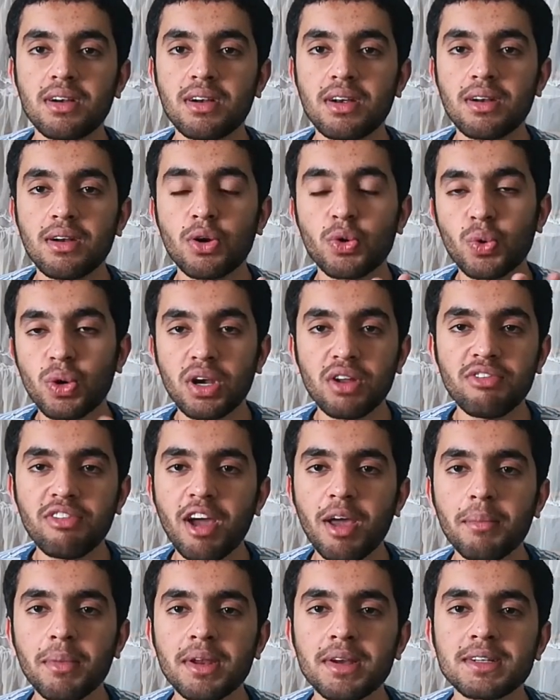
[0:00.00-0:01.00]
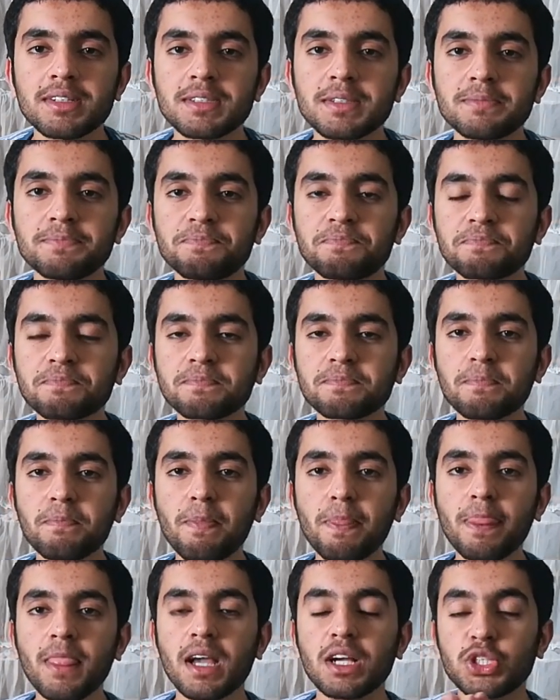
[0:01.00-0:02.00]
25 minutes
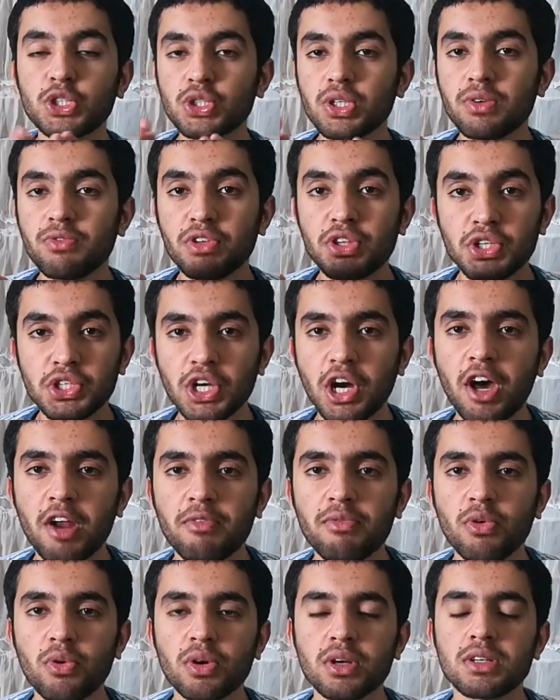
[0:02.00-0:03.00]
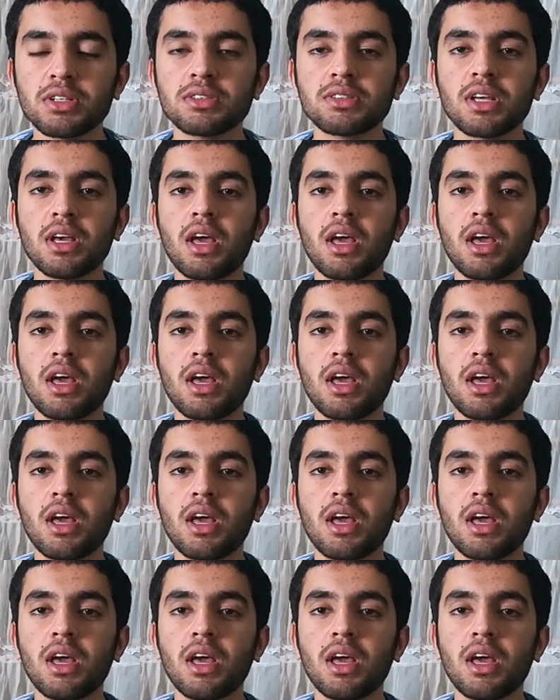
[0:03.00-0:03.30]
with sharp focus.